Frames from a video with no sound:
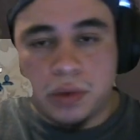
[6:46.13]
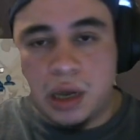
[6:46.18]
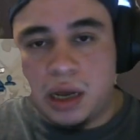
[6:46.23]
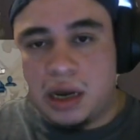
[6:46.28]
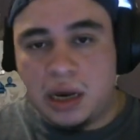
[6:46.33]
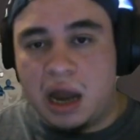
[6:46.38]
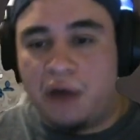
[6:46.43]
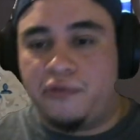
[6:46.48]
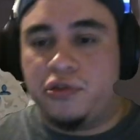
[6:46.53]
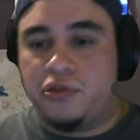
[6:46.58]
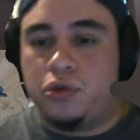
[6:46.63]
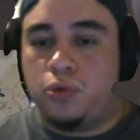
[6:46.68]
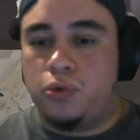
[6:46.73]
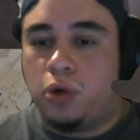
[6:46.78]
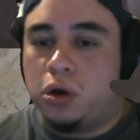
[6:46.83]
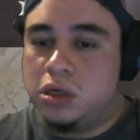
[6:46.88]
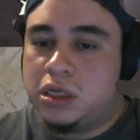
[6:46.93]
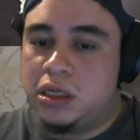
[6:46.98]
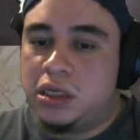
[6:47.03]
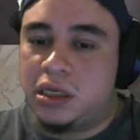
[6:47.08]
Now for the
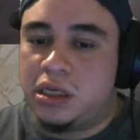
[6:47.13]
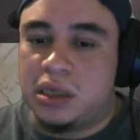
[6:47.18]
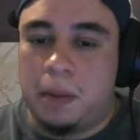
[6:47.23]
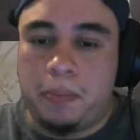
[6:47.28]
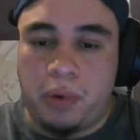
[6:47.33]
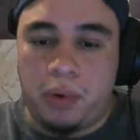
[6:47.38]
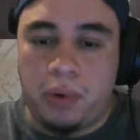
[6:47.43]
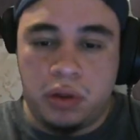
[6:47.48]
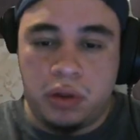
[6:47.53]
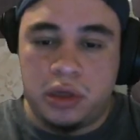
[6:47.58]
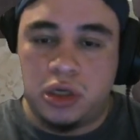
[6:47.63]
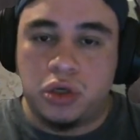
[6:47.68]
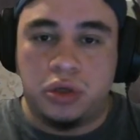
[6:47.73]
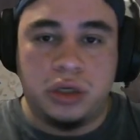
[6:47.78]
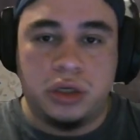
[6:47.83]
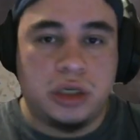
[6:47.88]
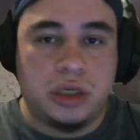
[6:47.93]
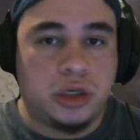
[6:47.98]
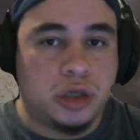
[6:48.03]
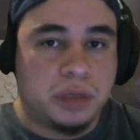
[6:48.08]
roles, it's simple. There's
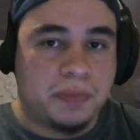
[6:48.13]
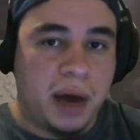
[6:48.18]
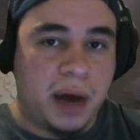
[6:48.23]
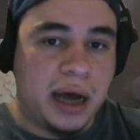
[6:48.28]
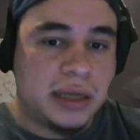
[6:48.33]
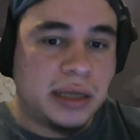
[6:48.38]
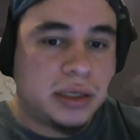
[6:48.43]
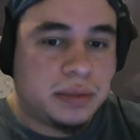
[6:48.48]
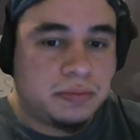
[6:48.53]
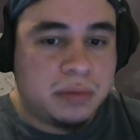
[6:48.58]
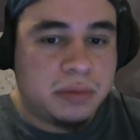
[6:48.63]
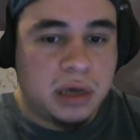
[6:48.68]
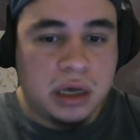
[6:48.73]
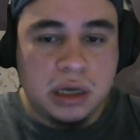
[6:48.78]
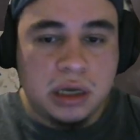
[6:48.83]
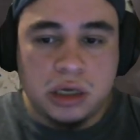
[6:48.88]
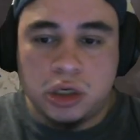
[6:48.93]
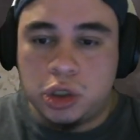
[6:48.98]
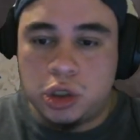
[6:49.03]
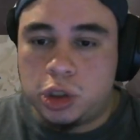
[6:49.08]
only 2 spots,
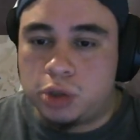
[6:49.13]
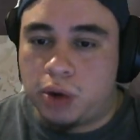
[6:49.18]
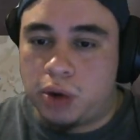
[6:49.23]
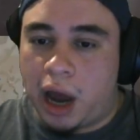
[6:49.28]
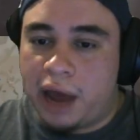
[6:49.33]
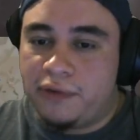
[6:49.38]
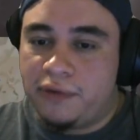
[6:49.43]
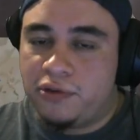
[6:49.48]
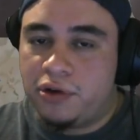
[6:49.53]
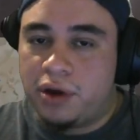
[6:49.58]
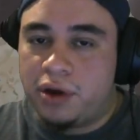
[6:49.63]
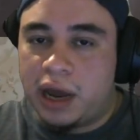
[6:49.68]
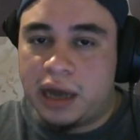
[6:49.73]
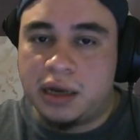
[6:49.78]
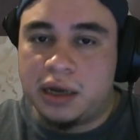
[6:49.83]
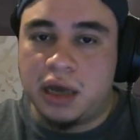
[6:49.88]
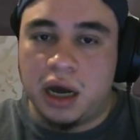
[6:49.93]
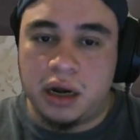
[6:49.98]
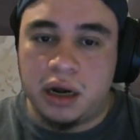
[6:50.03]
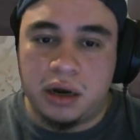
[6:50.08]
driver
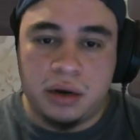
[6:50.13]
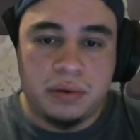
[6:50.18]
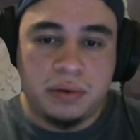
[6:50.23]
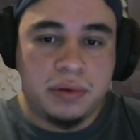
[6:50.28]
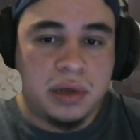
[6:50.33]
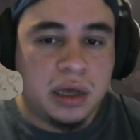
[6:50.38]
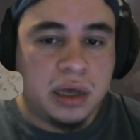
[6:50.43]
and gunner.